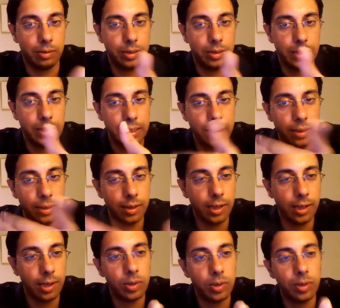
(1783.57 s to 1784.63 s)
Taking
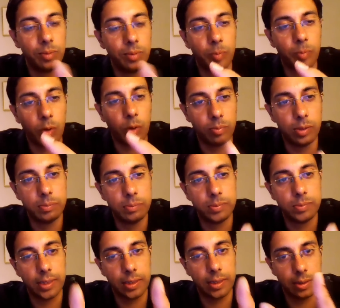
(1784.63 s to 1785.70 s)
real world
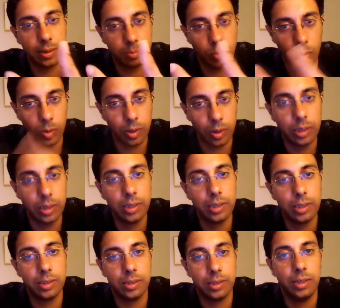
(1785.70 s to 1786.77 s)
problems and modeling
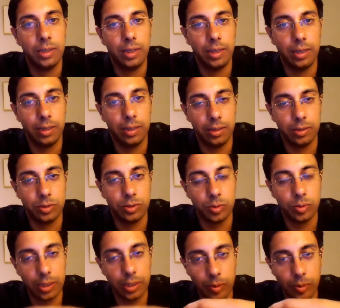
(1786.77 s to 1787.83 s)
it so
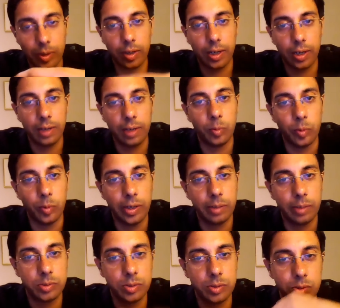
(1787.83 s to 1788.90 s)
that you can write
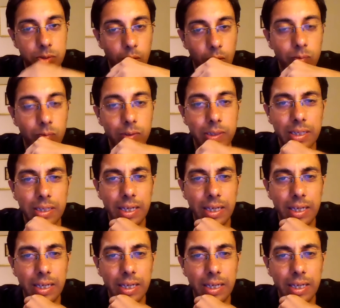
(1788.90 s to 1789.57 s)
programs to solve it,